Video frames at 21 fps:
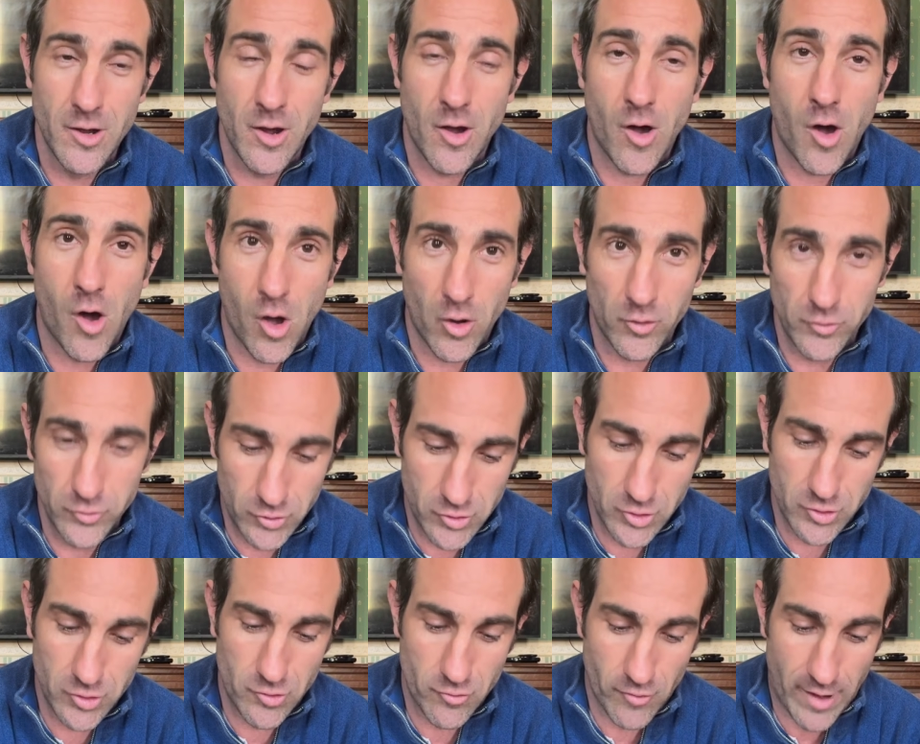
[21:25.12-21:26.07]
on
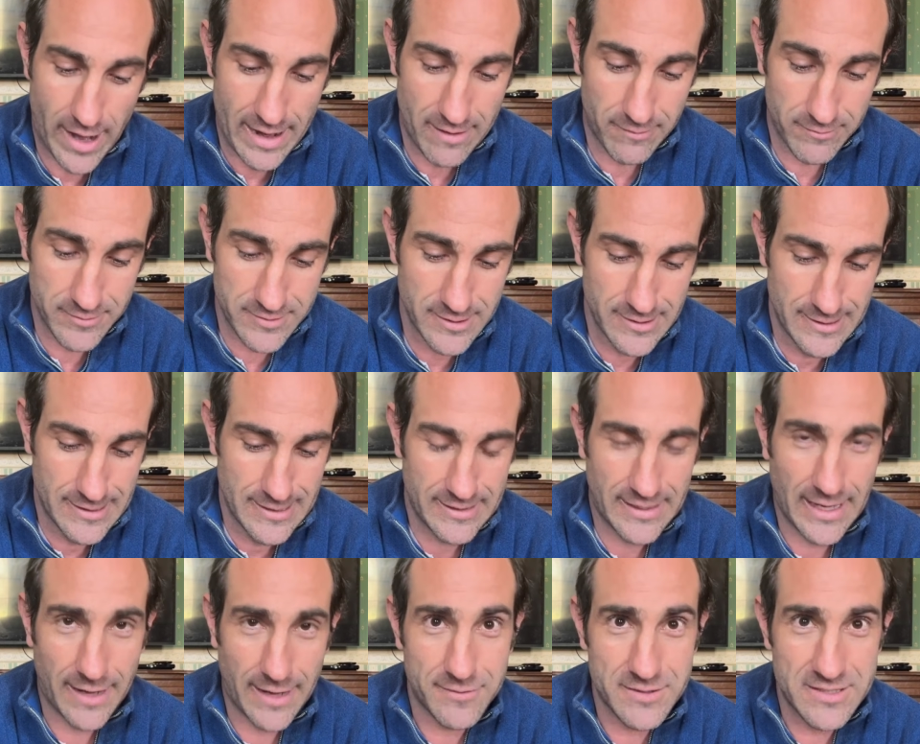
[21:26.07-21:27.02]
good ground,
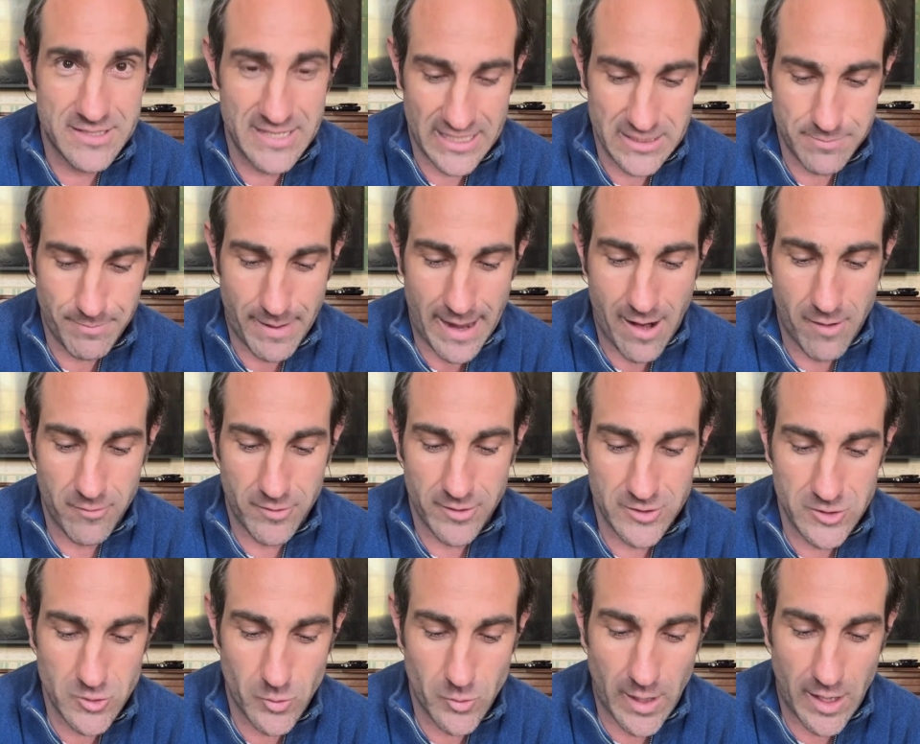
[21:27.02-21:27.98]
gave £6 and
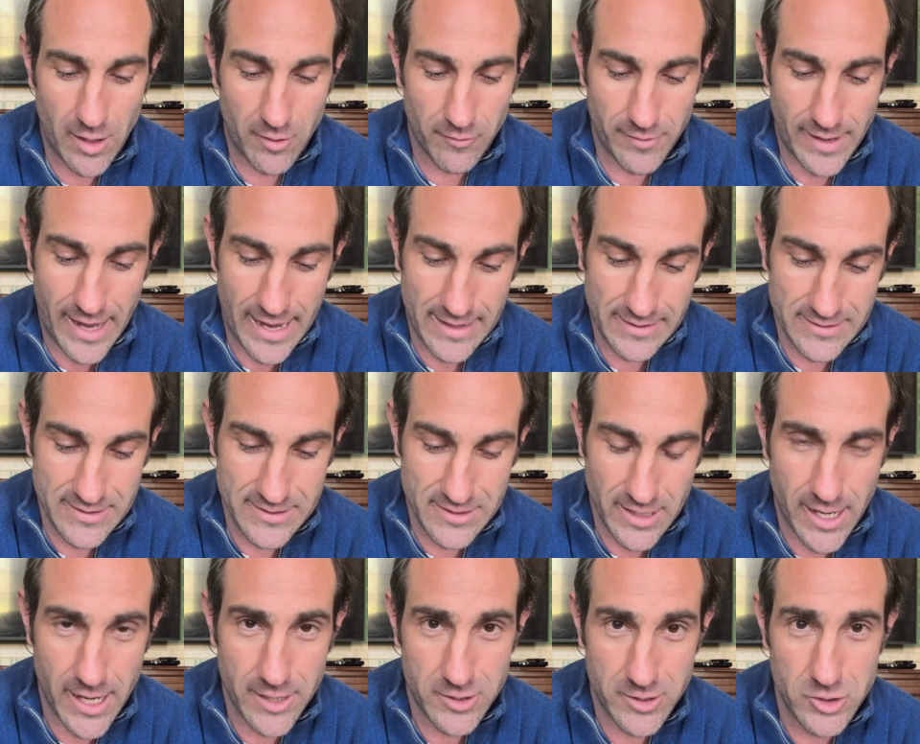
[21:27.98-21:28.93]
12 lengths
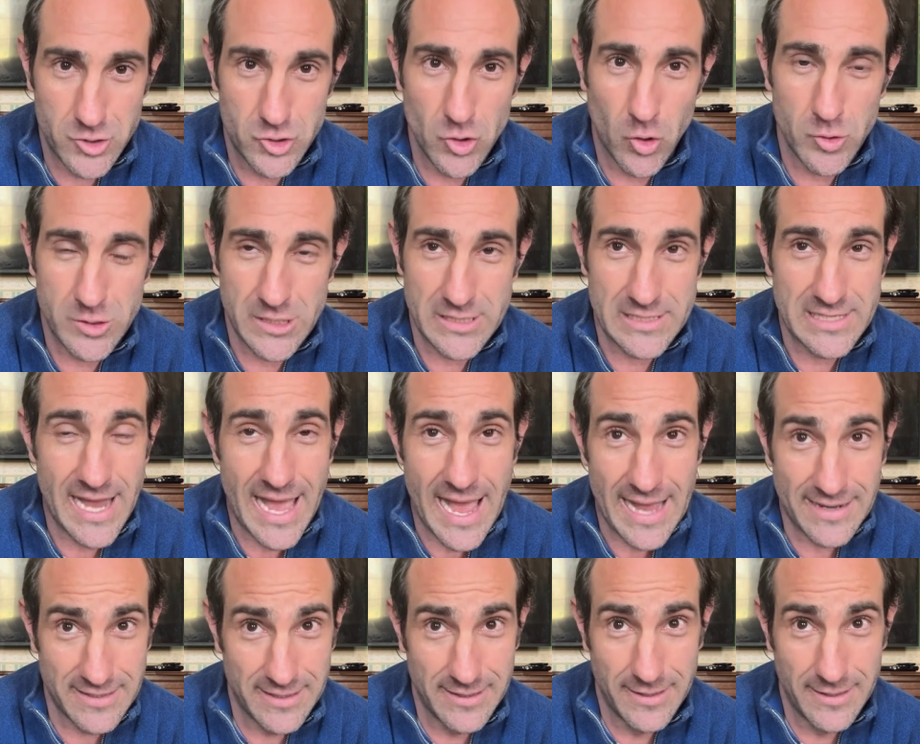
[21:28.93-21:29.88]
to George's Lad,